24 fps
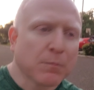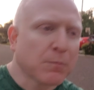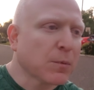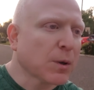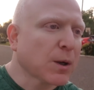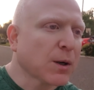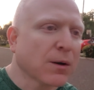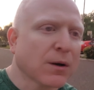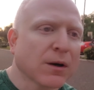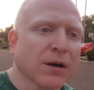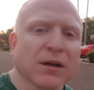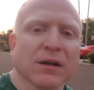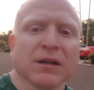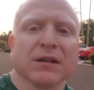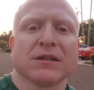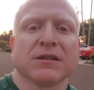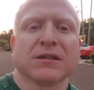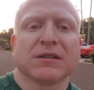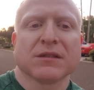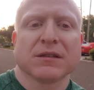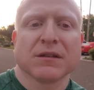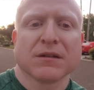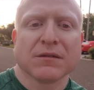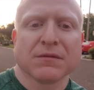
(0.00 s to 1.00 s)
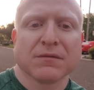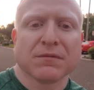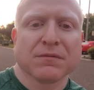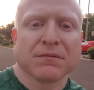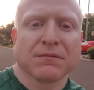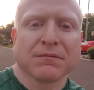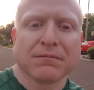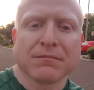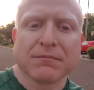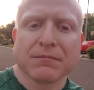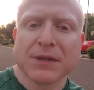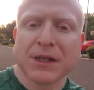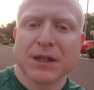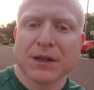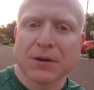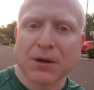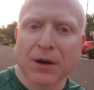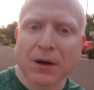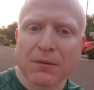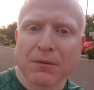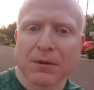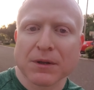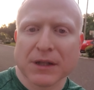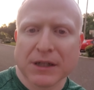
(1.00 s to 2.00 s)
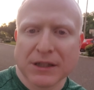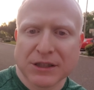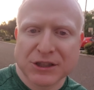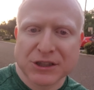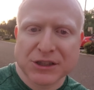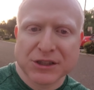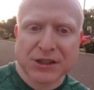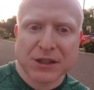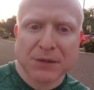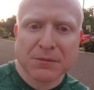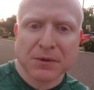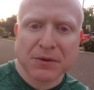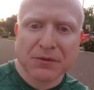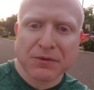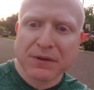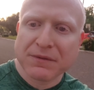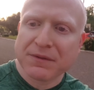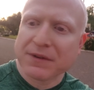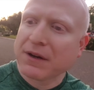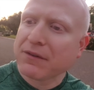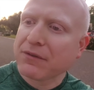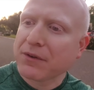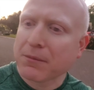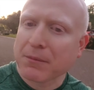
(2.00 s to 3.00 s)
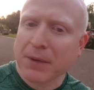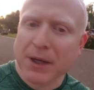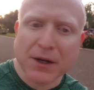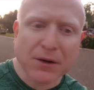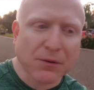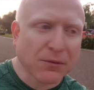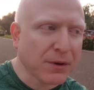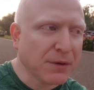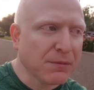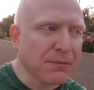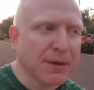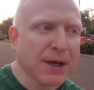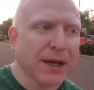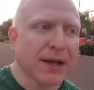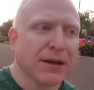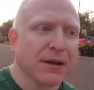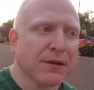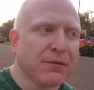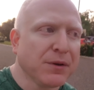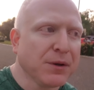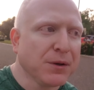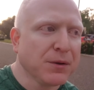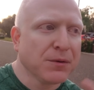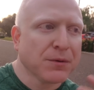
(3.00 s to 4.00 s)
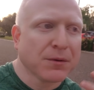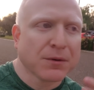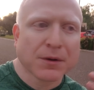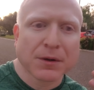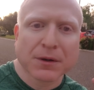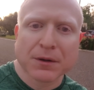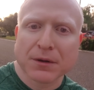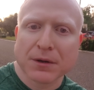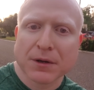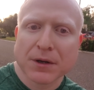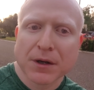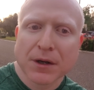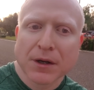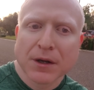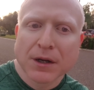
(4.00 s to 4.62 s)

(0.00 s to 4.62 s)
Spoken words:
regardless of, you know, our relationship, if we've never met or we've met, if you're